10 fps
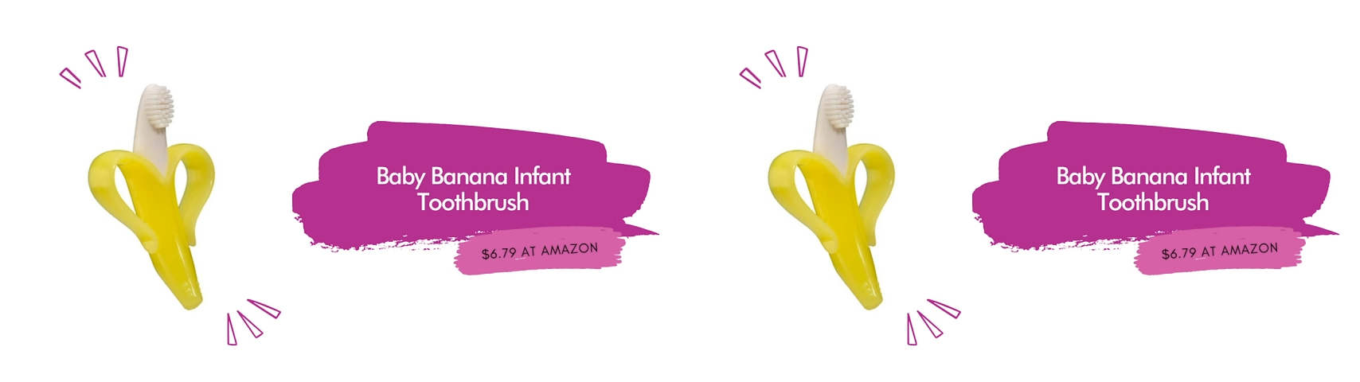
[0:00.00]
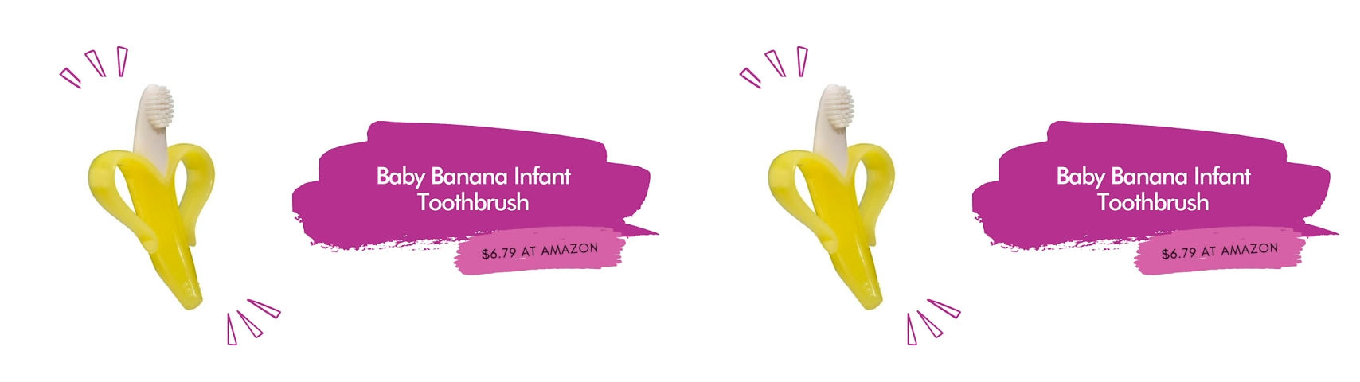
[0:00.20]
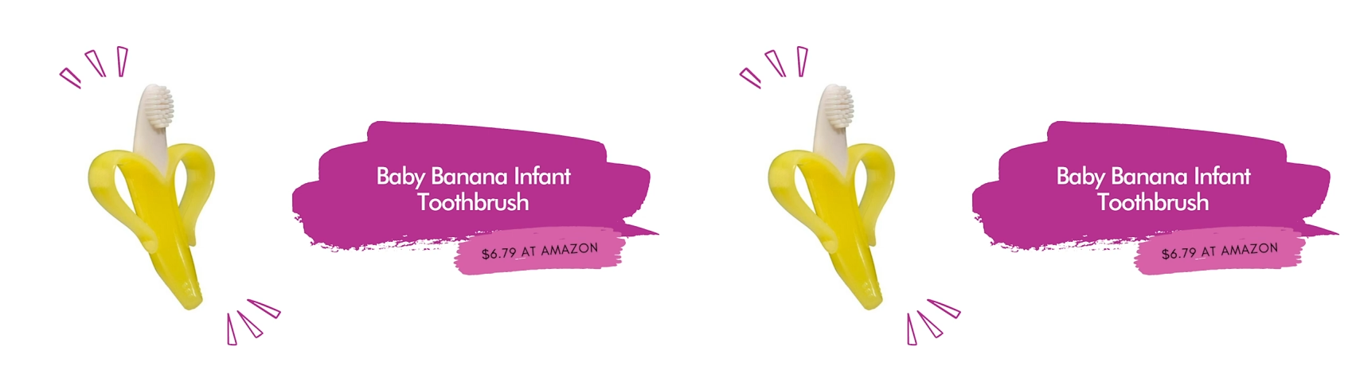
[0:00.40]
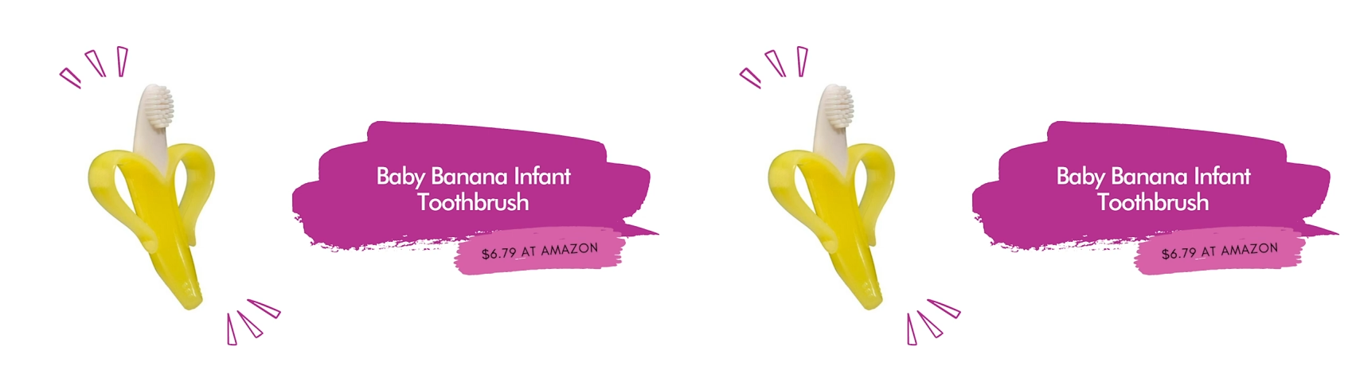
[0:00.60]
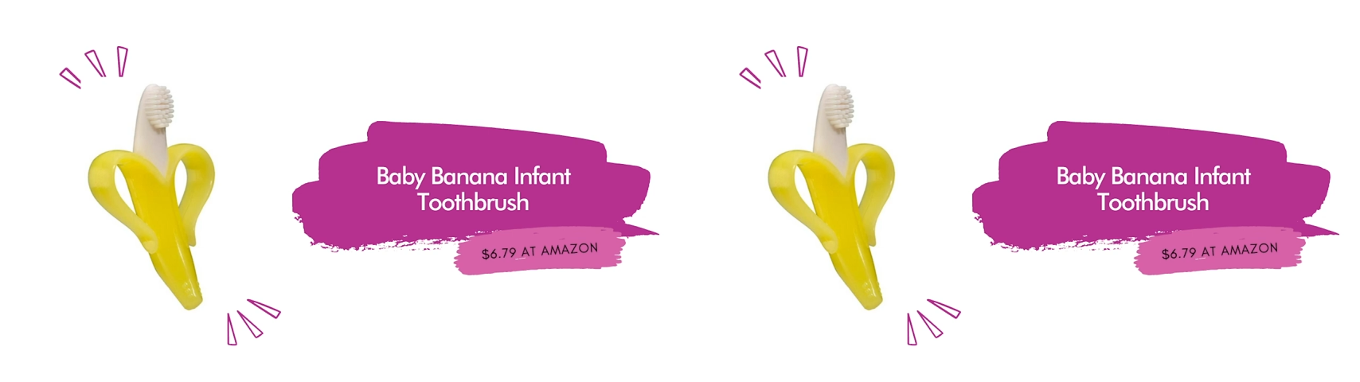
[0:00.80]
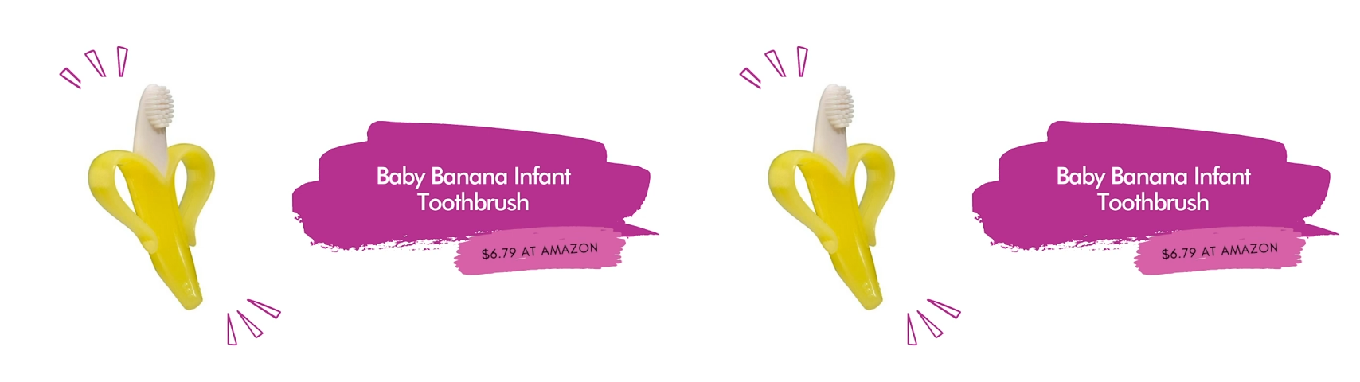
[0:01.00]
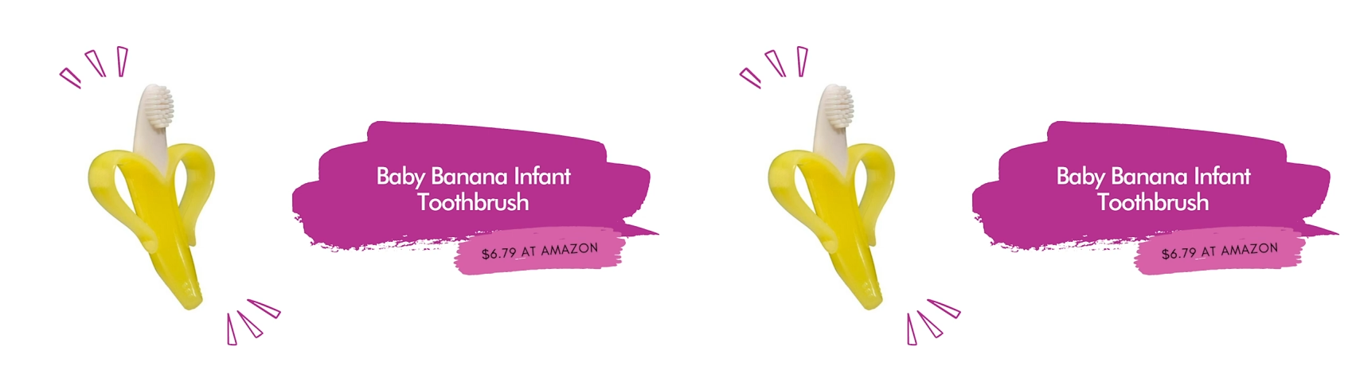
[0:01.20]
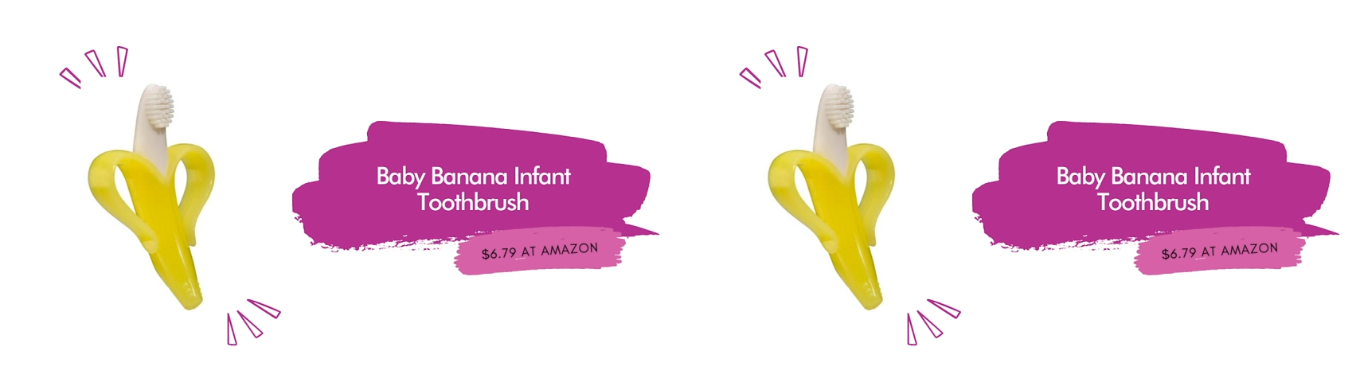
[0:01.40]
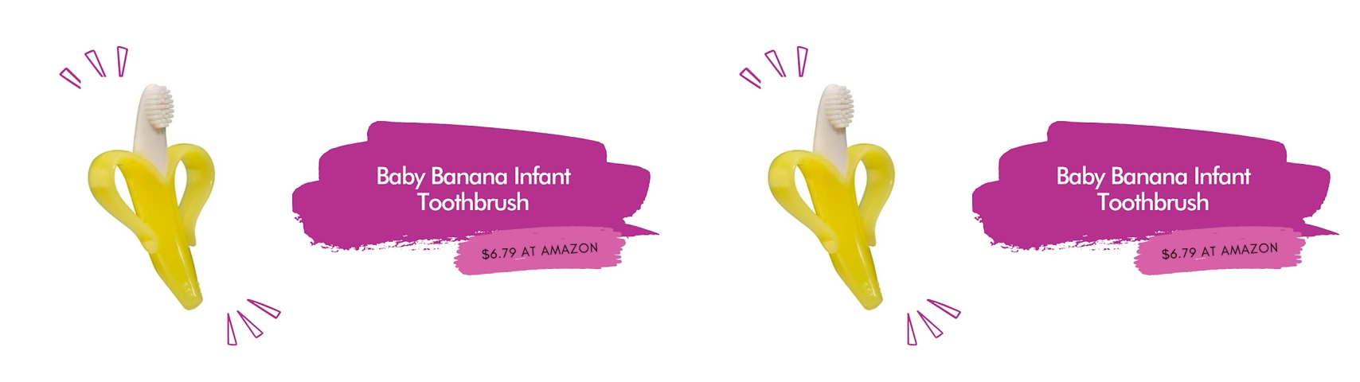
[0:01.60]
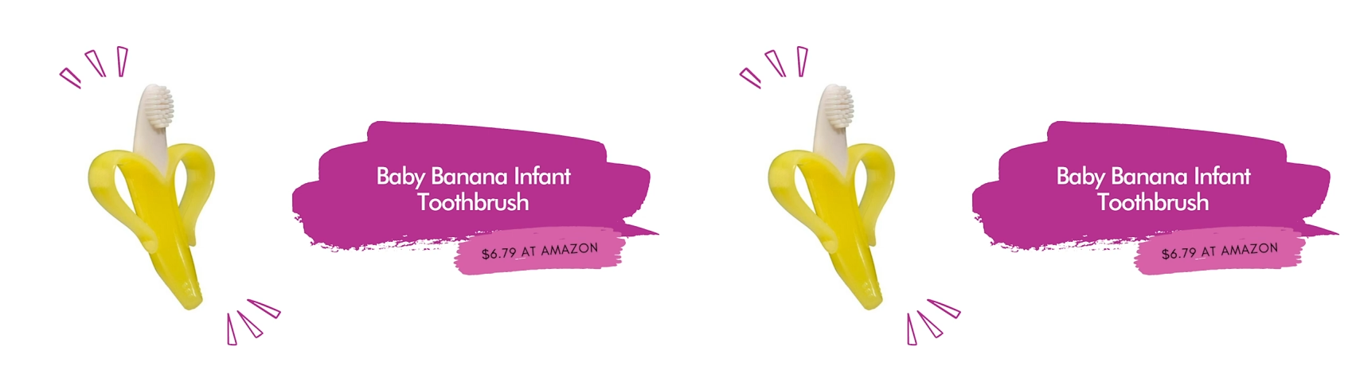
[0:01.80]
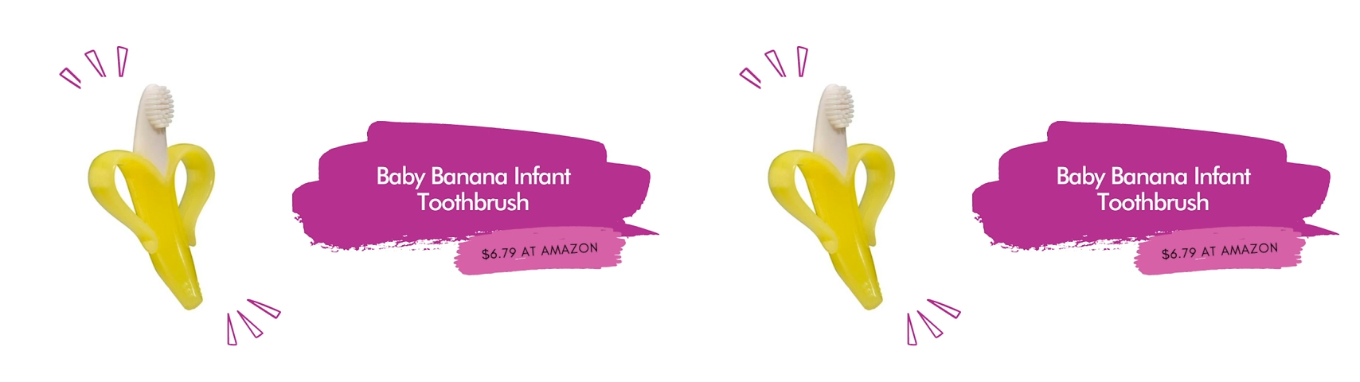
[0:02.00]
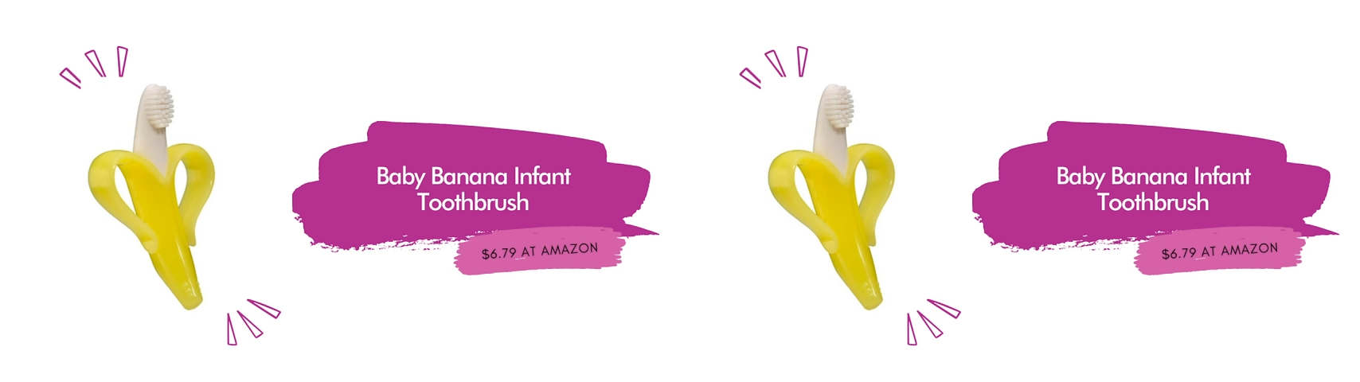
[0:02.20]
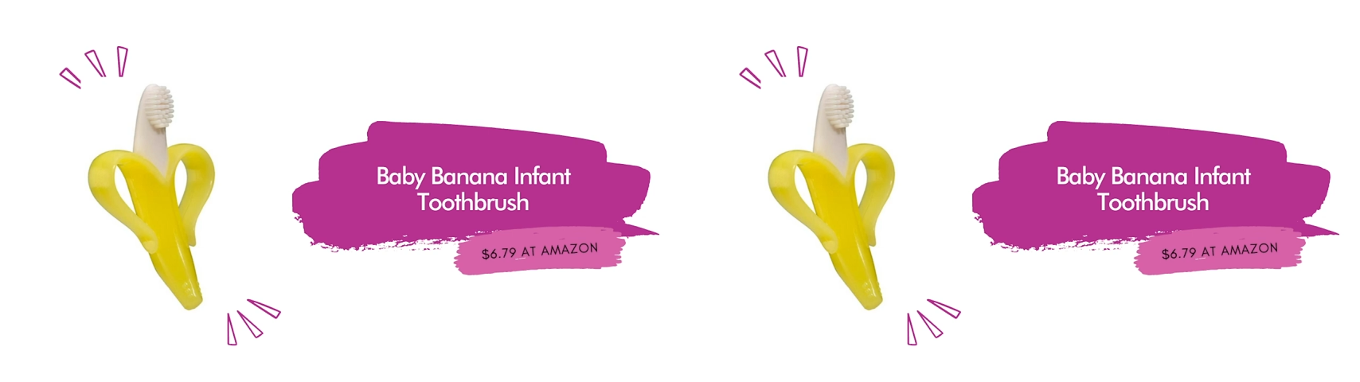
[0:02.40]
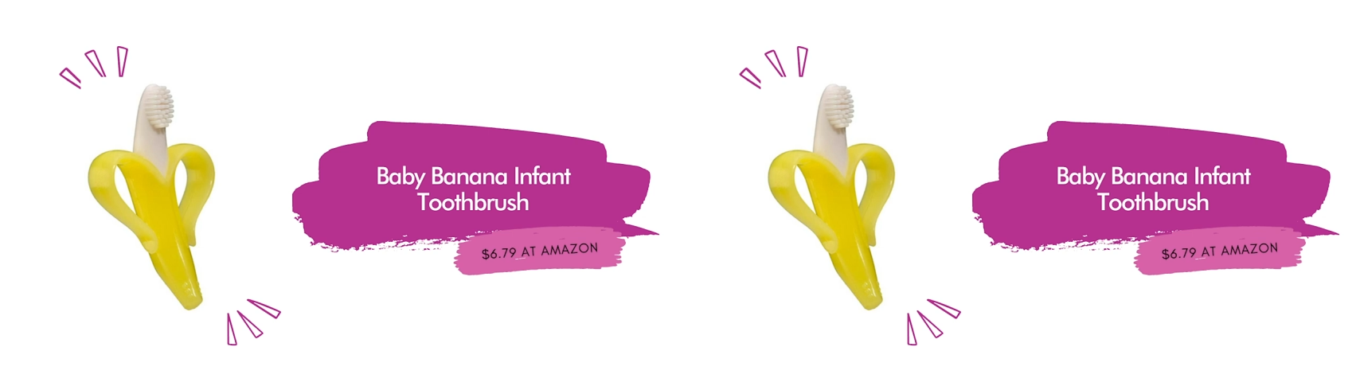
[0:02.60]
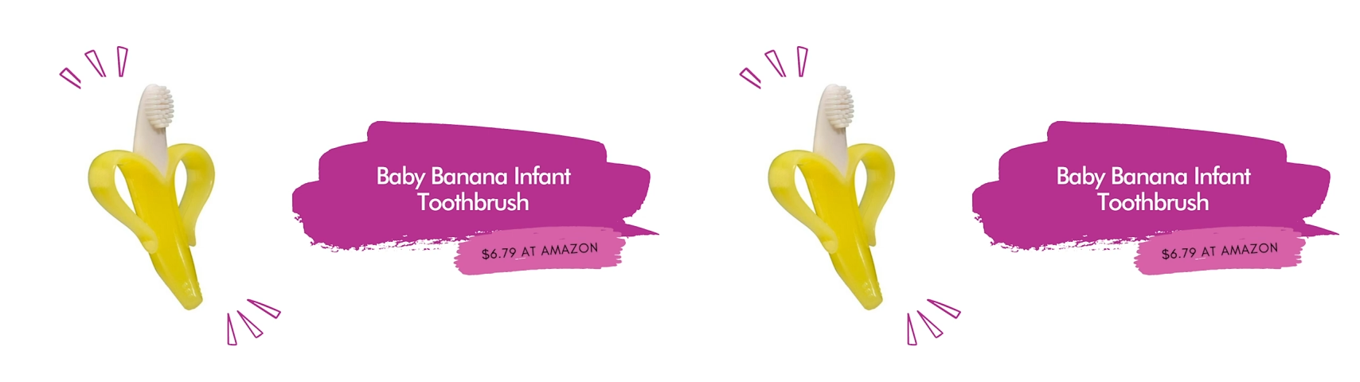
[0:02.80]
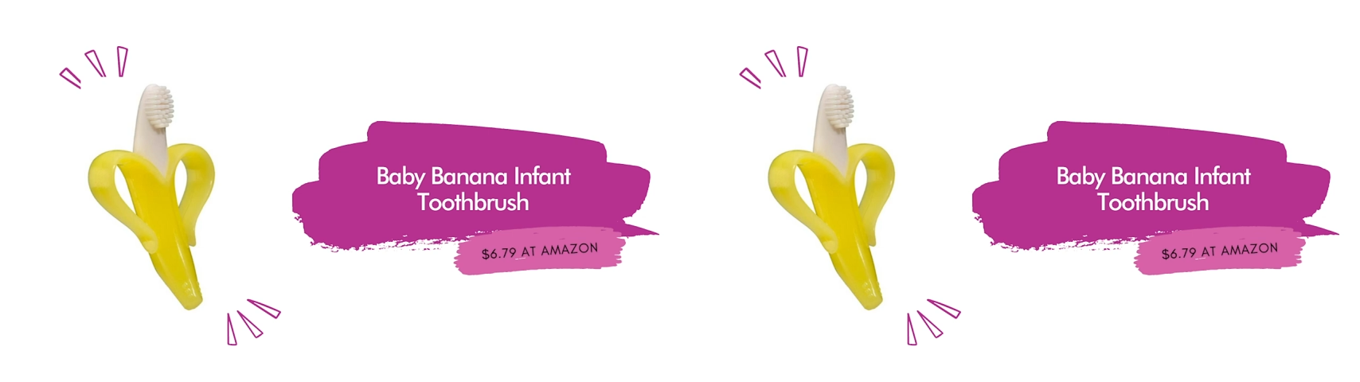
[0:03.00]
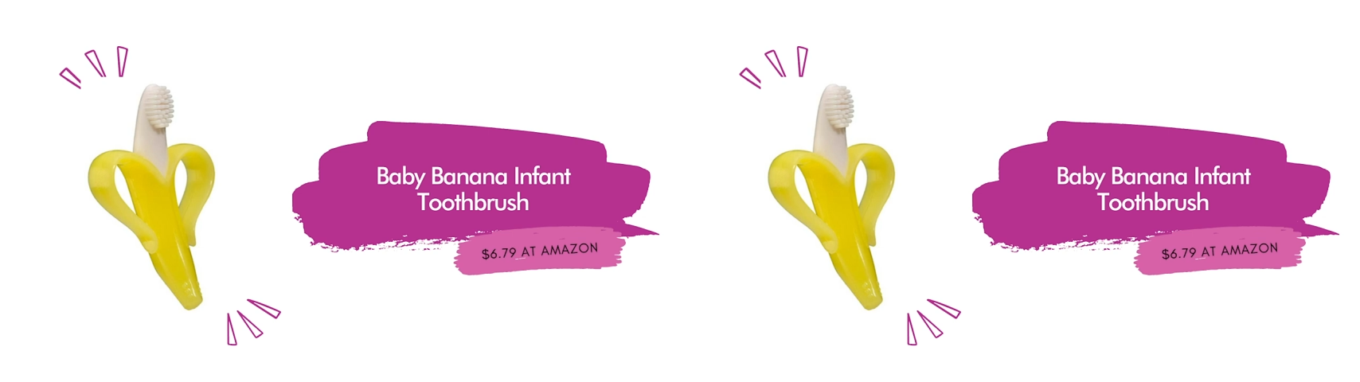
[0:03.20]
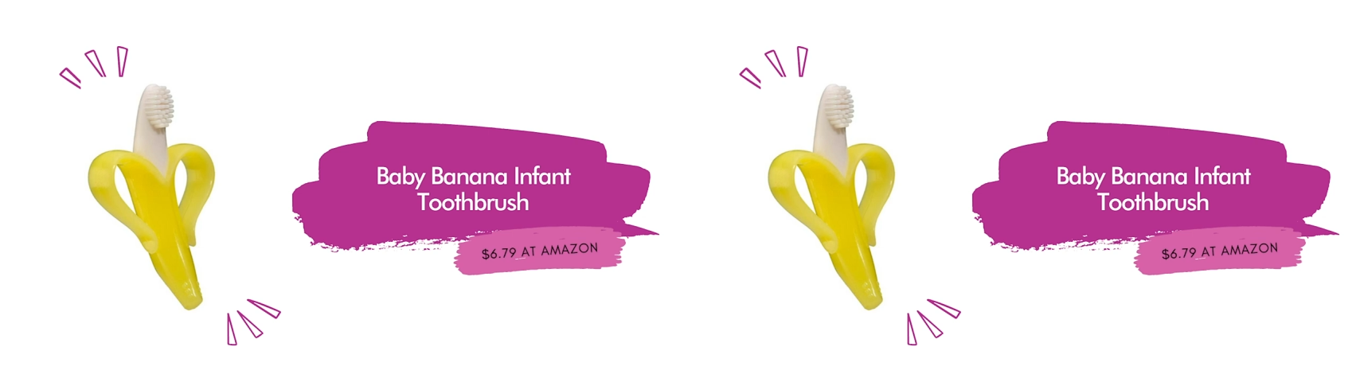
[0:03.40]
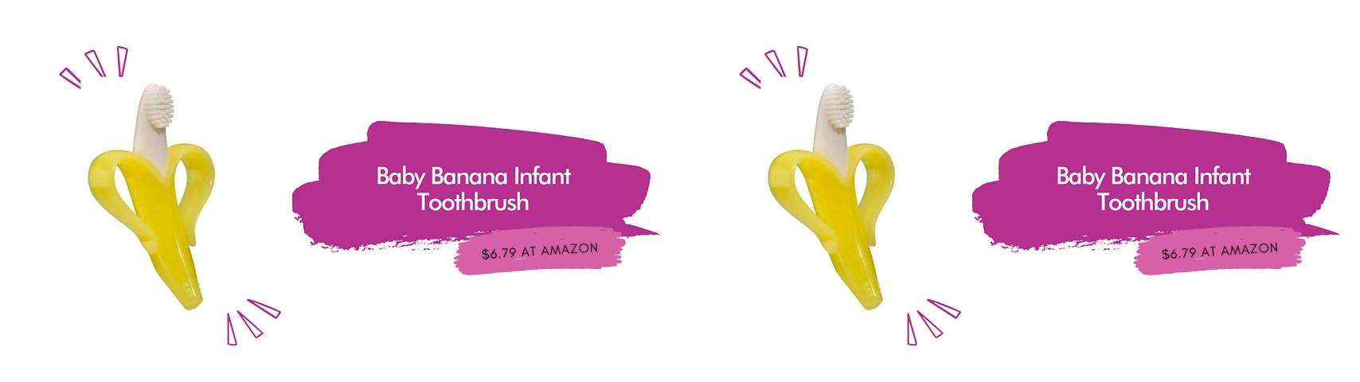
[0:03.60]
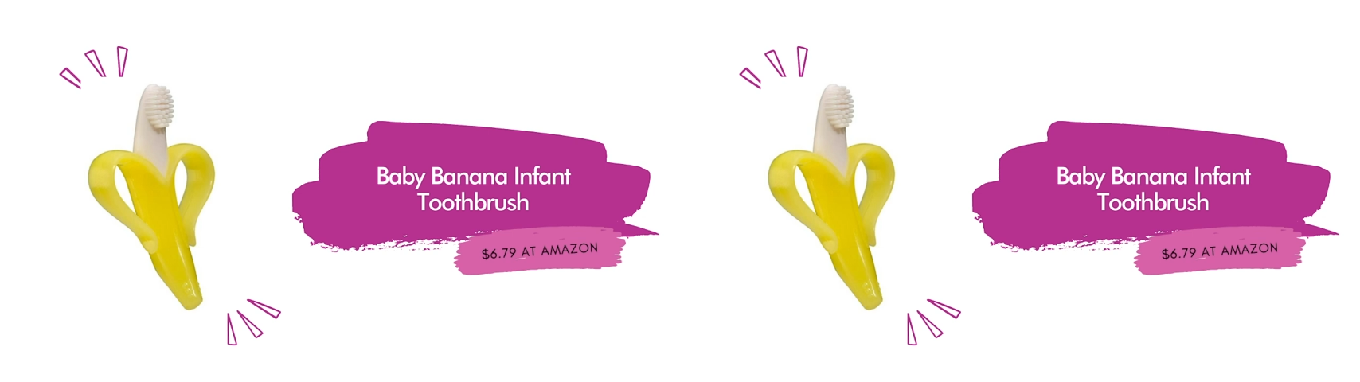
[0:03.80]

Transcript: No face is visible, so there are no lips to read.